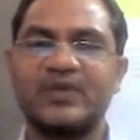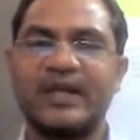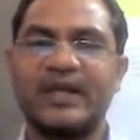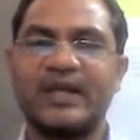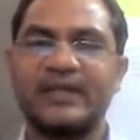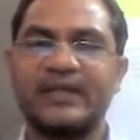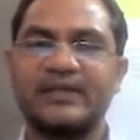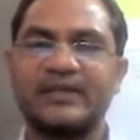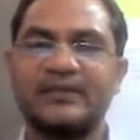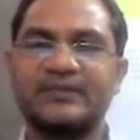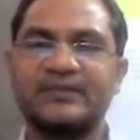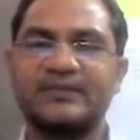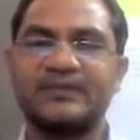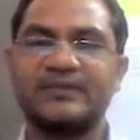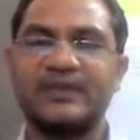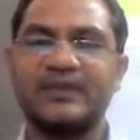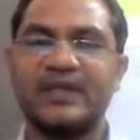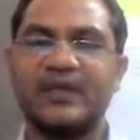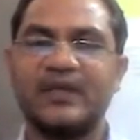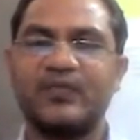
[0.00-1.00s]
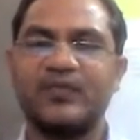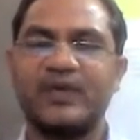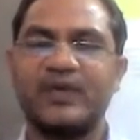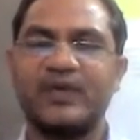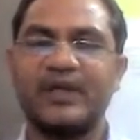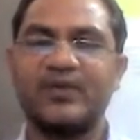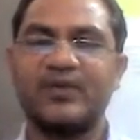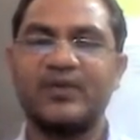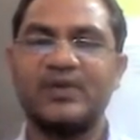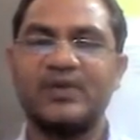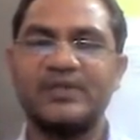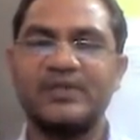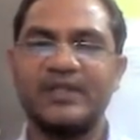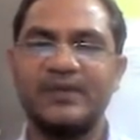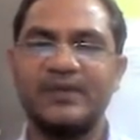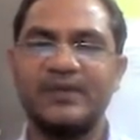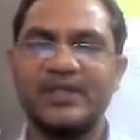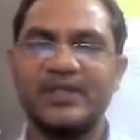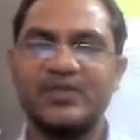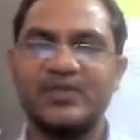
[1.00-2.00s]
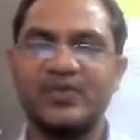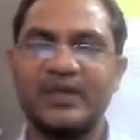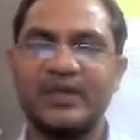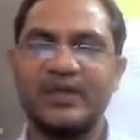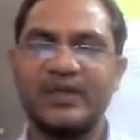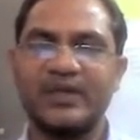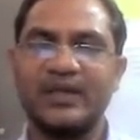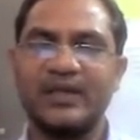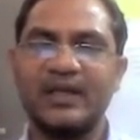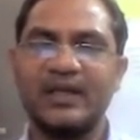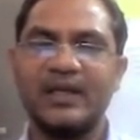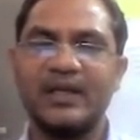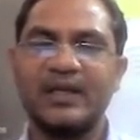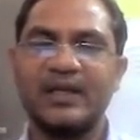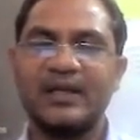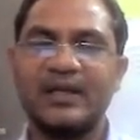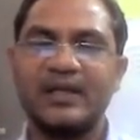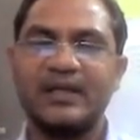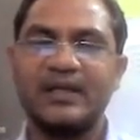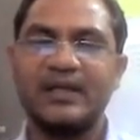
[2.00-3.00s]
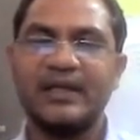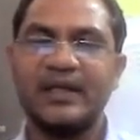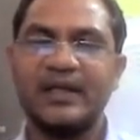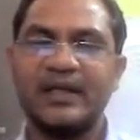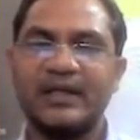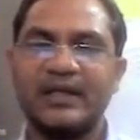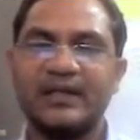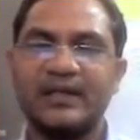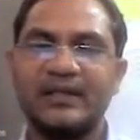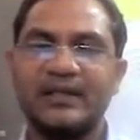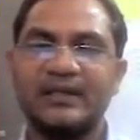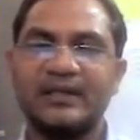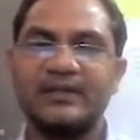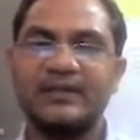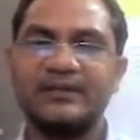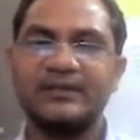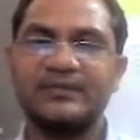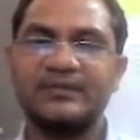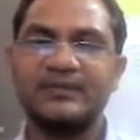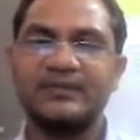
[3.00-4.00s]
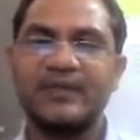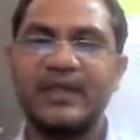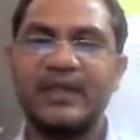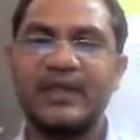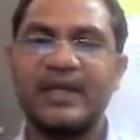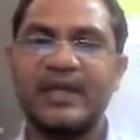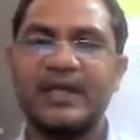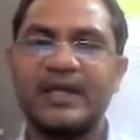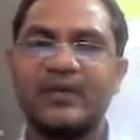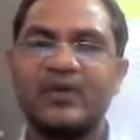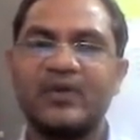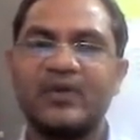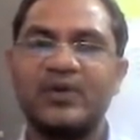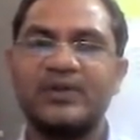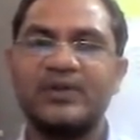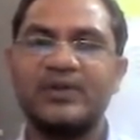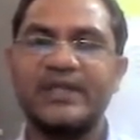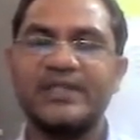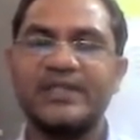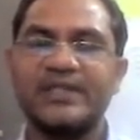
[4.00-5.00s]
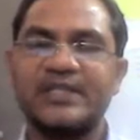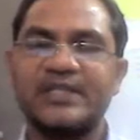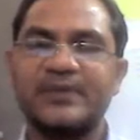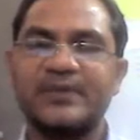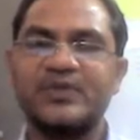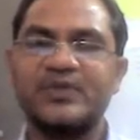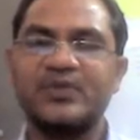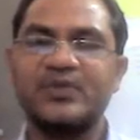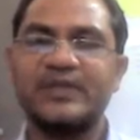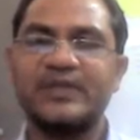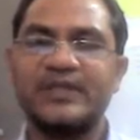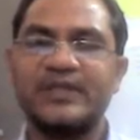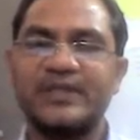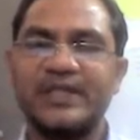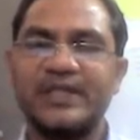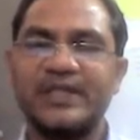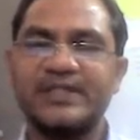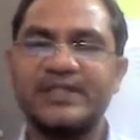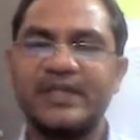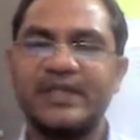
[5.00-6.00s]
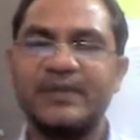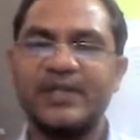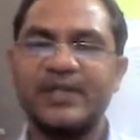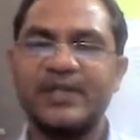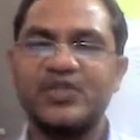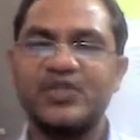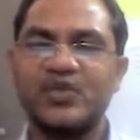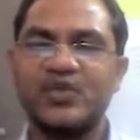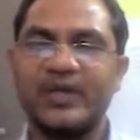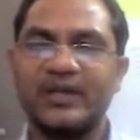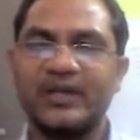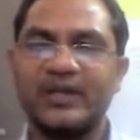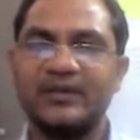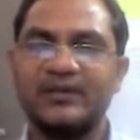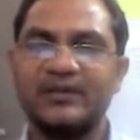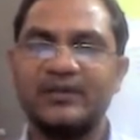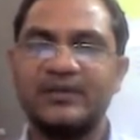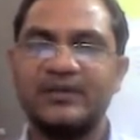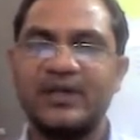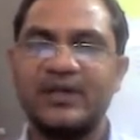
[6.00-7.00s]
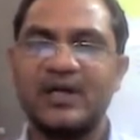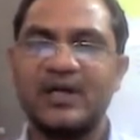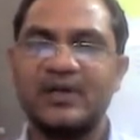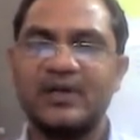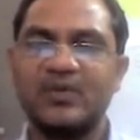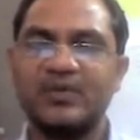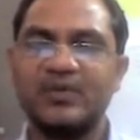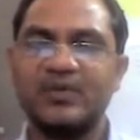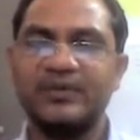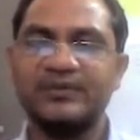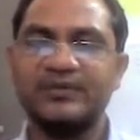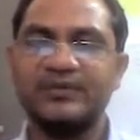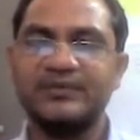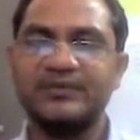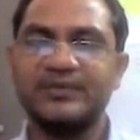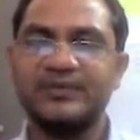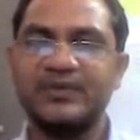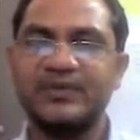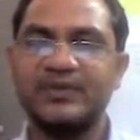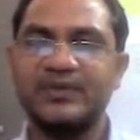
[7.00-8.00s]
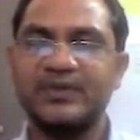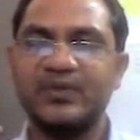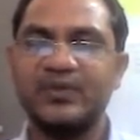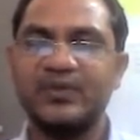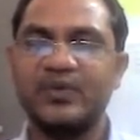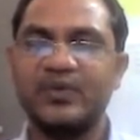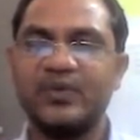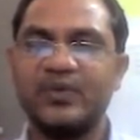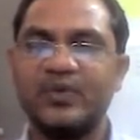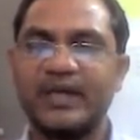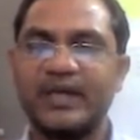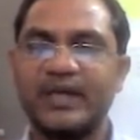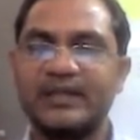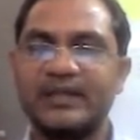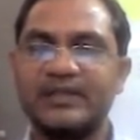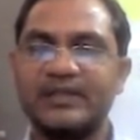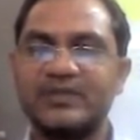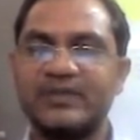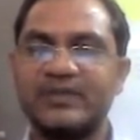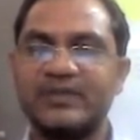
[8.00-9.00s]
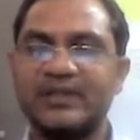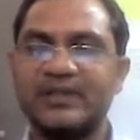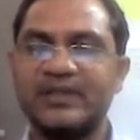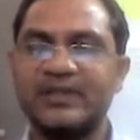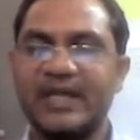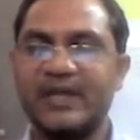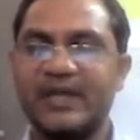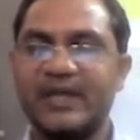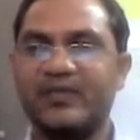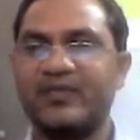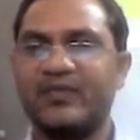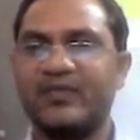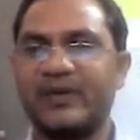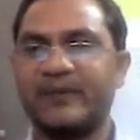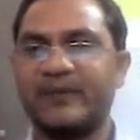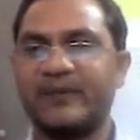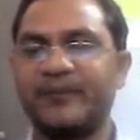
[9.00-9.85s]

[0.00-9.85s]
correct. F1 equals c by 12. Here n equal to 3 substitute, then 3c by 2l, not 2. So you correct this one, 3f1.